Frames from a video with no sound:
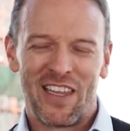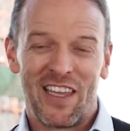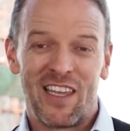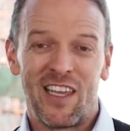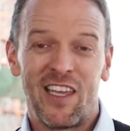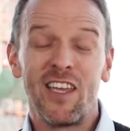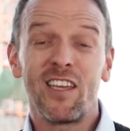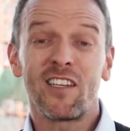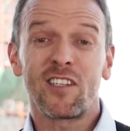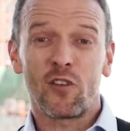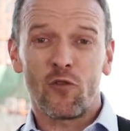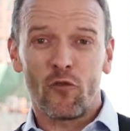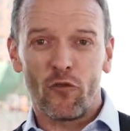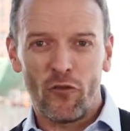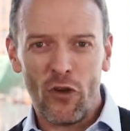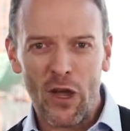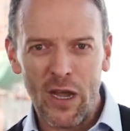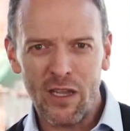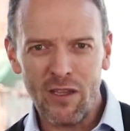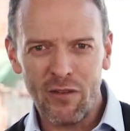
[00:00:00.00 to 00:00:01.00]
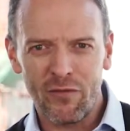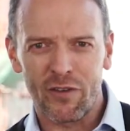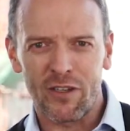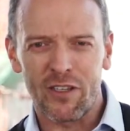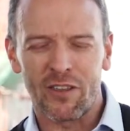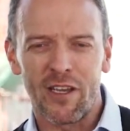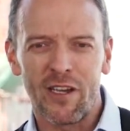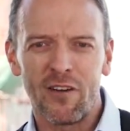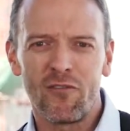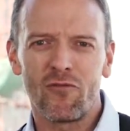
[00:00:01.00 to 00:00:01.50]
His favor
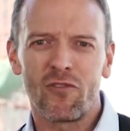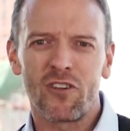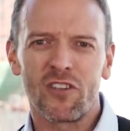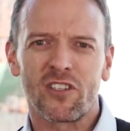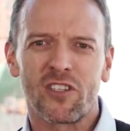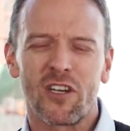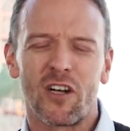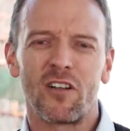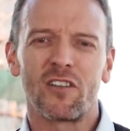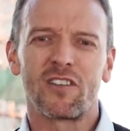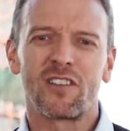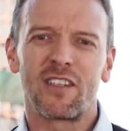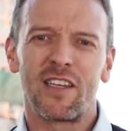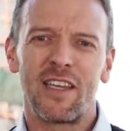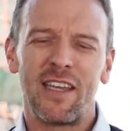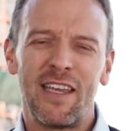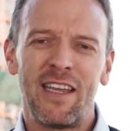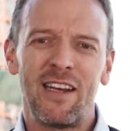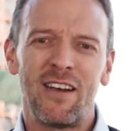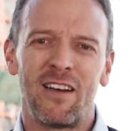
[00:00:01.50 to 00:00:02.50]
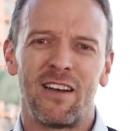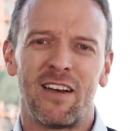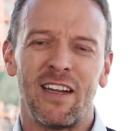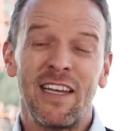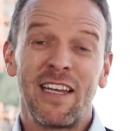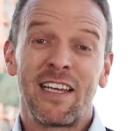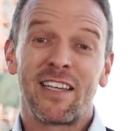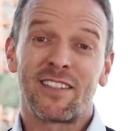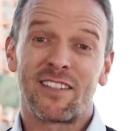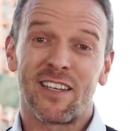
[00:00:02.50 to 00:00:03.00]
then results in
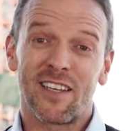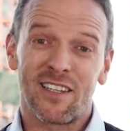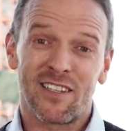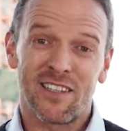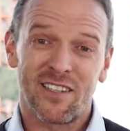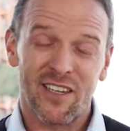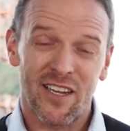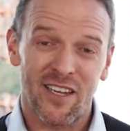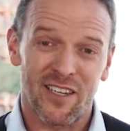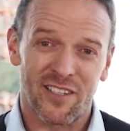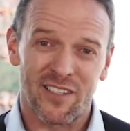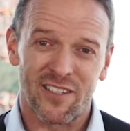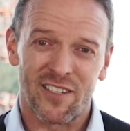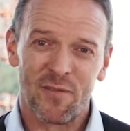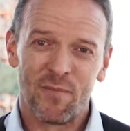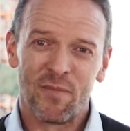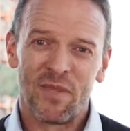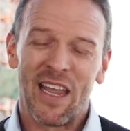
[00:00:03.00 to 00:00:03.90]
success,